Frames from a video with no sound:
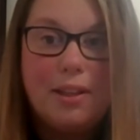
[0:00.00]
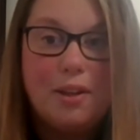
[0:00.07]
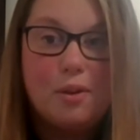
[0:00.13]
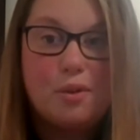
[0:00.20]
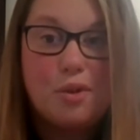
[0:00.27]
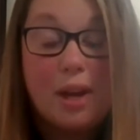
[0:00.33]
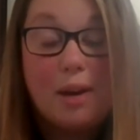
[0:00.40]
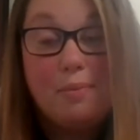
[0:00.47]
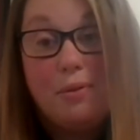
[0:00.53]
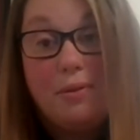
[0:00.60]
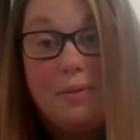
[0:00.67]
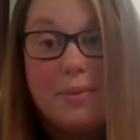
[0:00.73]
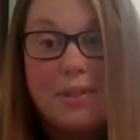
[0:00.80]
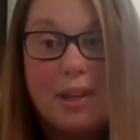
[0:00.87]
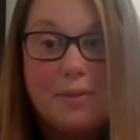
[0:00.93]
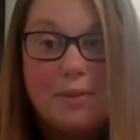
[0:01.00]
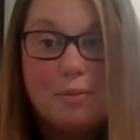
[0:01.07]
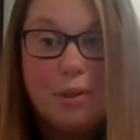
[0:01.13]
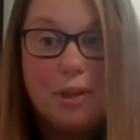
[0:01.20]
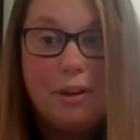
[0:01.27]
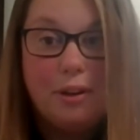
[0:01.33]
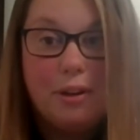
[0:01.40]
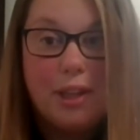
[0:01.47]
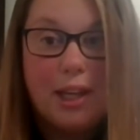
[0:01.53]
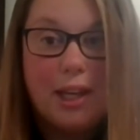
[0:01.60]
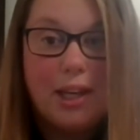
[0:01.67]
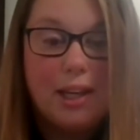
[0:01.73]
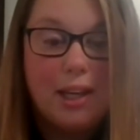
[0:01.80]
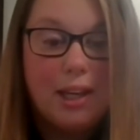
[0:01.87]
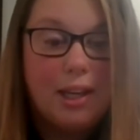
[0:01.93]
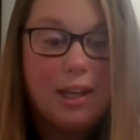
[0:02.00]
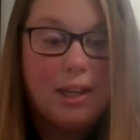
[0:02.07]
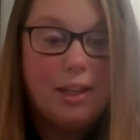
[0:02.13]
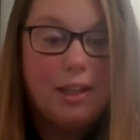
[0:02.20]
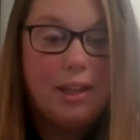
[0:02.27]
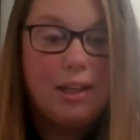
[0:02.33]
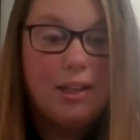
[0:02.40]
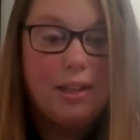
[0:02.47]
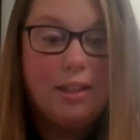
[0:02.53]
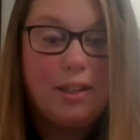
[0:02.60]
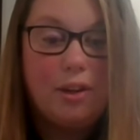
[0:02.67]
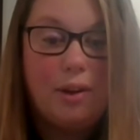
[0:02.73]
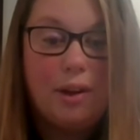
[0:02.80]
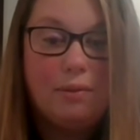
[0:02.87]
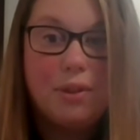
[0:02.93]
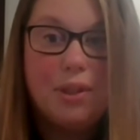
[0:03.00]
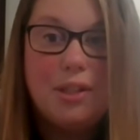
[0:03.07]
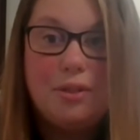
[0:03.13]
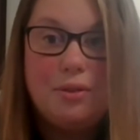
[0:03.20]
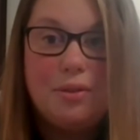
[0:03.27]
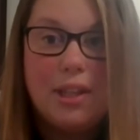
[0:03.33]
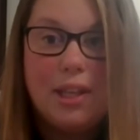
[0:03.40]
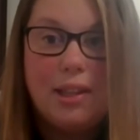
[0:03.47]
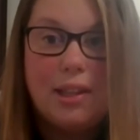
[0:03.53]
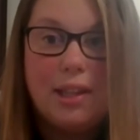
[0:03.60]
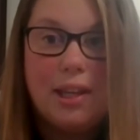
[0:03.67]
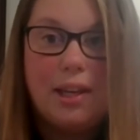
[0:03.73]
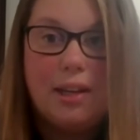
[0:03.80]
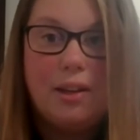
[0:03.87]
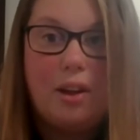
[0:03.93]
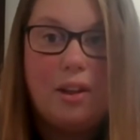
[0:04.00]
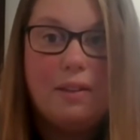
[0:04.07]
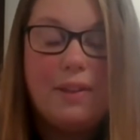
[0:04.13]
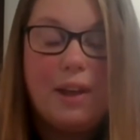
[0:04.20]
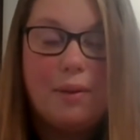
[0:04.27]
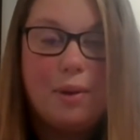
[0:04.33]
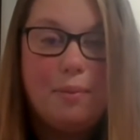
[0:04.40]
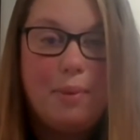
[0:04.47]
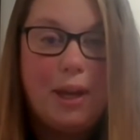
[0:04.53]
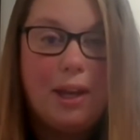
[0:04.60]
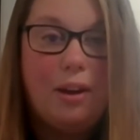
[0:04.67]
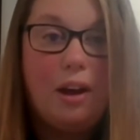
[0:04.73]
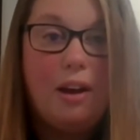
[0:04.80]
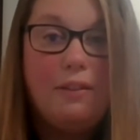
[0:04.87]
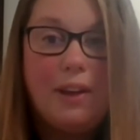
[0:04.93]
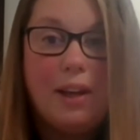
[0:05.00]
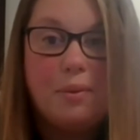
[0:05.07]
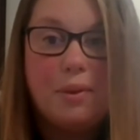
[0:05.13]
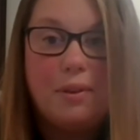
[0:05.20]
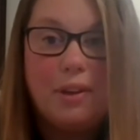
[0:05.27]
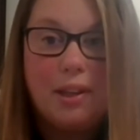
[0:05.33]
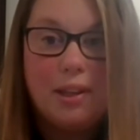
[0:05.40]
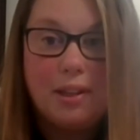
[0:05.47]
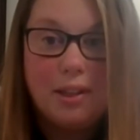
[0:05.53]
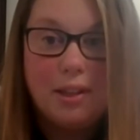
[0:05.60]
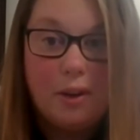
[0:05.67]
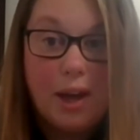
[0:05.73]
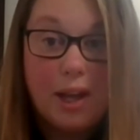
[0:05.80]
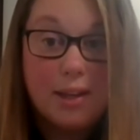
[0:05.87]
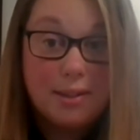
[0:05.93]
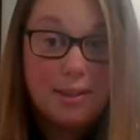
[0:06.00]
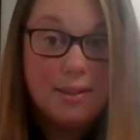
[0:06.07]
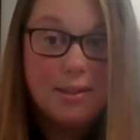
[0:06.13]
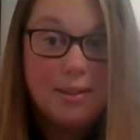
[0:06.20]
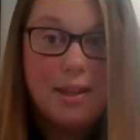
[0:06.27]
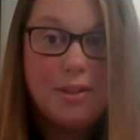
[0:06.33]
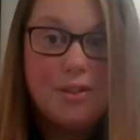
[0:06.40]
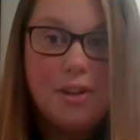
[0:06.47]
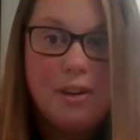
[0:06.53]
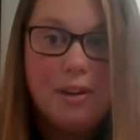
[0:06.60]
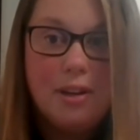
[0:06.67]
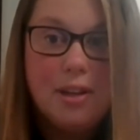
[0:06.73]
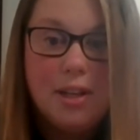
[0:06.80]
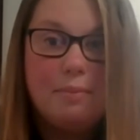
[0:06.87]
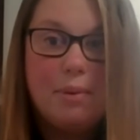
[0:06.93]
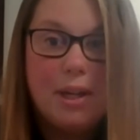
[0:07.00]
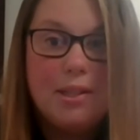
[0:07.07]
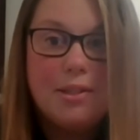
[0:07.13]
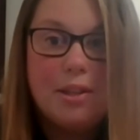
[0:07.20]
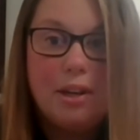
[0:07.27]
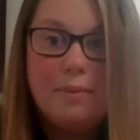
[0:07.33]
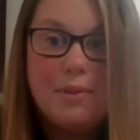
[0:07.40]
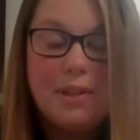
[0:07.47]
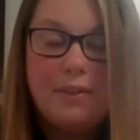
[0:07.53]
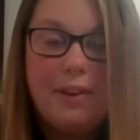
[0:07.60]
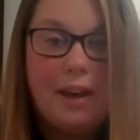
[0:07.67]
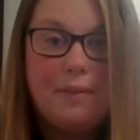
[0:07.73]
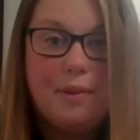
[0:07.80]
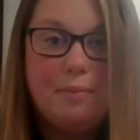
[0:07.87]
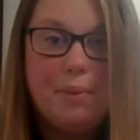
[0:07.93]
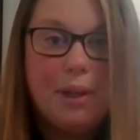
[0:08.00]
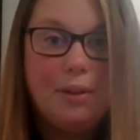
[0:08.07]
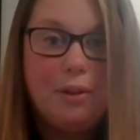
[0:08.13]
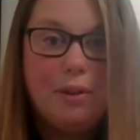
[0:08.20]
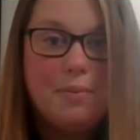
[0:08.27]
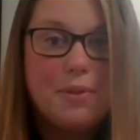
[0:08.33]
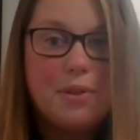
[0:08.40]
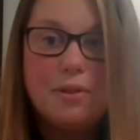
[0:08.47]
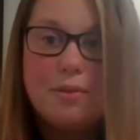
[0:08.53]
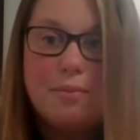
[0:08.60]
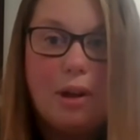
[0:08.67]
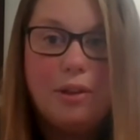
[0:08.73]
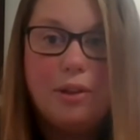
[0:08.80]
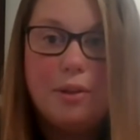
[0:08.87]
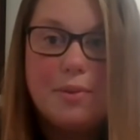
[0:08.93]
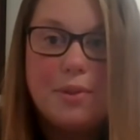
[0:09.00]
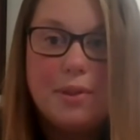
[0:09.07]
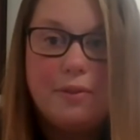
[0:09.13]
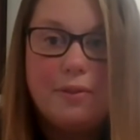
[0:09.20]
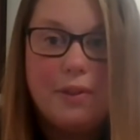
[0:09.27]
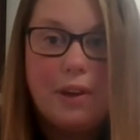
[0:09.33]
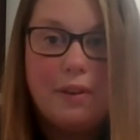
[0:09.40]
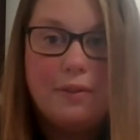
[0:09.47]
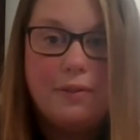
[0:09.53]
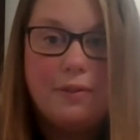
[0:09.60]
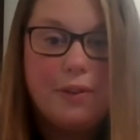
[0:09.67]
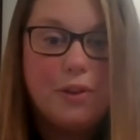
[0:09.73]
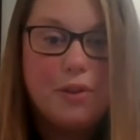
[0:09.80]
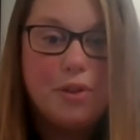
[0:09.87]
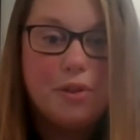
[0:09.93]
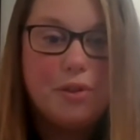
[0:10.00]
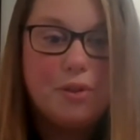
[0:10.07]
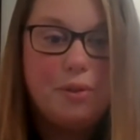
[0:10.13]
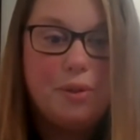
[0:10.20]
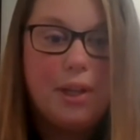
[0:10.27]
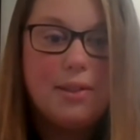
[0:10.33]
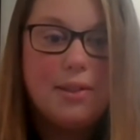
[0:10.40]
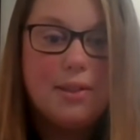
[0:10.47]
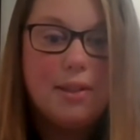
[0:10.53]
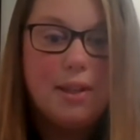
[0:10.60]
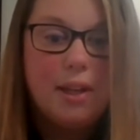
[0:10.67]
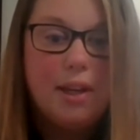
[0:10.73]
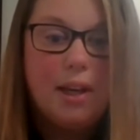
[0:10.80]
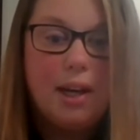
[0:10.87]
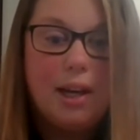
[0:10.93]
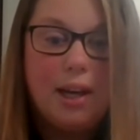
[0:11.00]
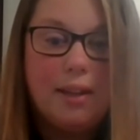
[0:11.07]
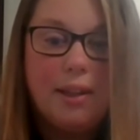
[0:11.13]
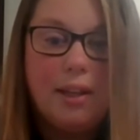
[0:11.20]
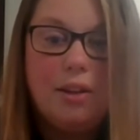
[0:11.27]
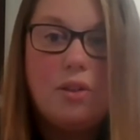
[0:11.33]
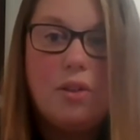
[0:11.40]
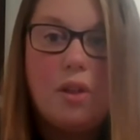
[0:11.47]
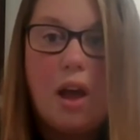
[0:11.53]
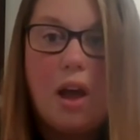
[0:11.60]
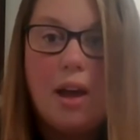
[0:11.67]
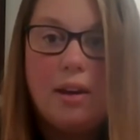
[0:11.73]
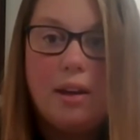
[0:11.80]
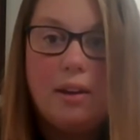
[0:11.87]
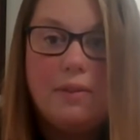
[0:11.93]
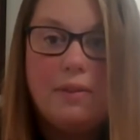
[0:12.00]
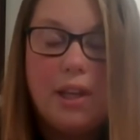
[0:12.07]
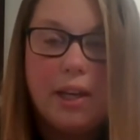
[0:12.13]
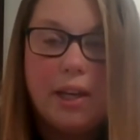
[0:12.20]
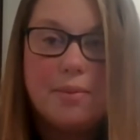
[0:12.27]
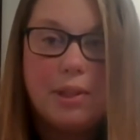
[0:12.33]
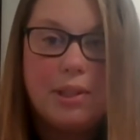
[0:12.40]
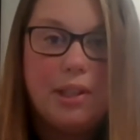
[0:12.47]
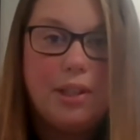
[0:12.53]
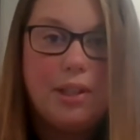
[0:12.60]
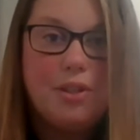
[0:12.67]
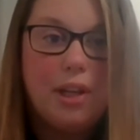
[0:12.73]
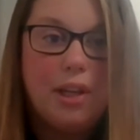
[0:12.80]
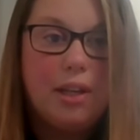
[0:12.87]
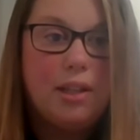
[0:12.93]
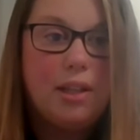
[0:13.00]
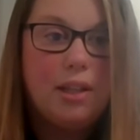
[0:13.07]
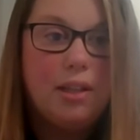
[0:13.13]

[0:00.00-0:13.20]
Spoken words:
try to prove themselves pretty early. And I really do think that all of that would have paid off had we, had a season last year. But in terms of having big groups or small groups of first-year students, I think a lot of the expectation